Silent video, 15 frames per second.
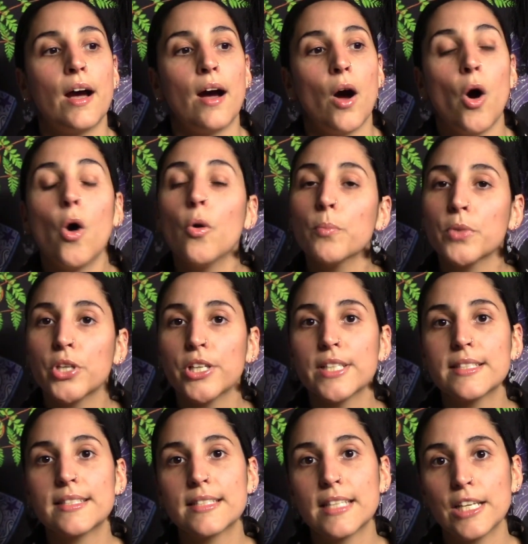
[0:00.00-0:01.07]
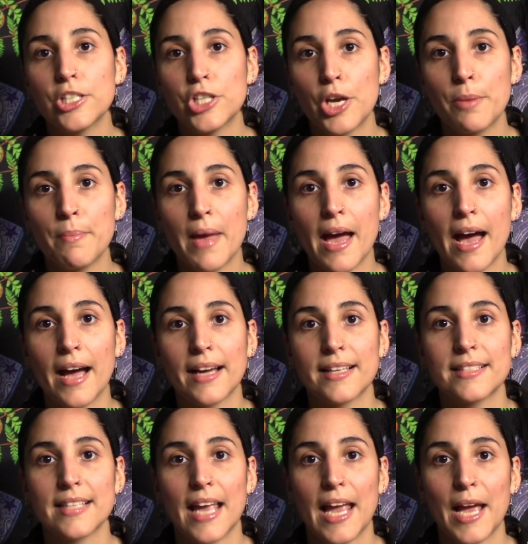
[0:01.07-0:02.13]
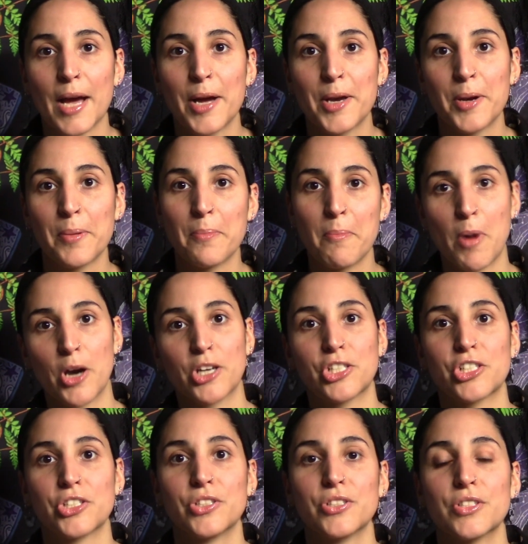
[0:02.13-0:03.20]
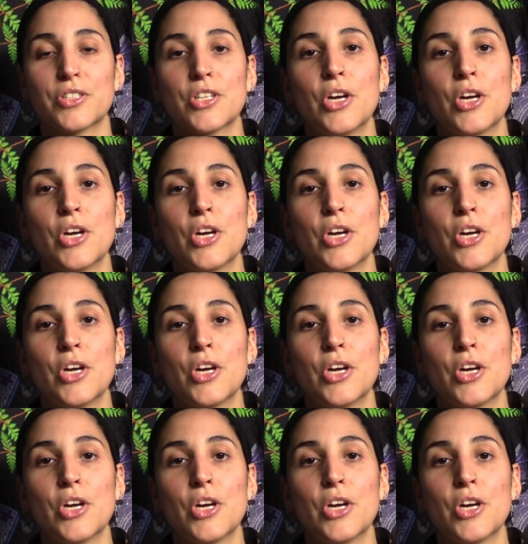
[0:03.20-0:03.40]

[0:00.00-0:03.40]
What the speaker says: Home Goods, TJ Maxx, and Marshall's.